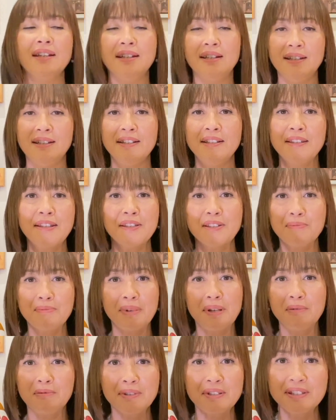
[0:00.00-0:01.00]
It doesn't
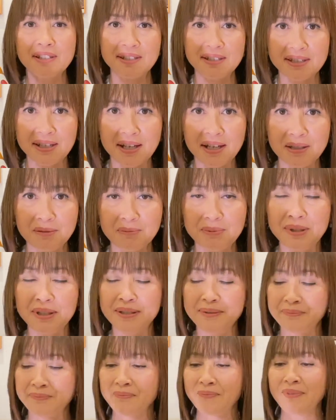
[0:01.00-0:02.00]
matter what's inside, but
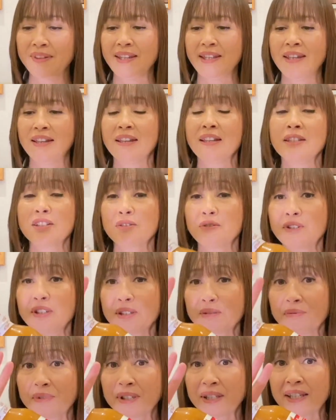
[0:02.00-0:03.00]
so
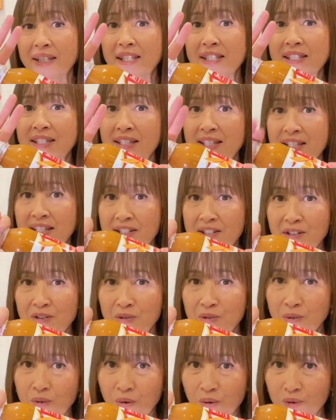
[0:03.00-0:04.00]
this one is easier
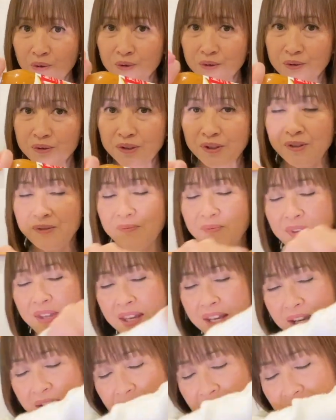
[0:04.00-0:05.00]
to hold
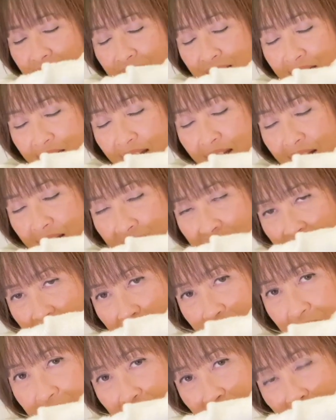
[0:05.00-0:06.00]
and it has
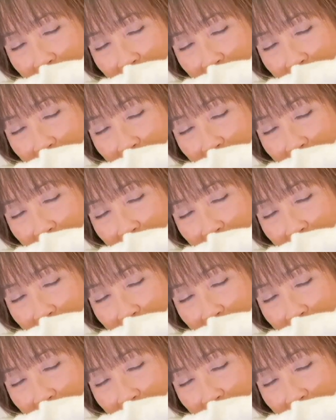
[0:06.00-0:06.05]
the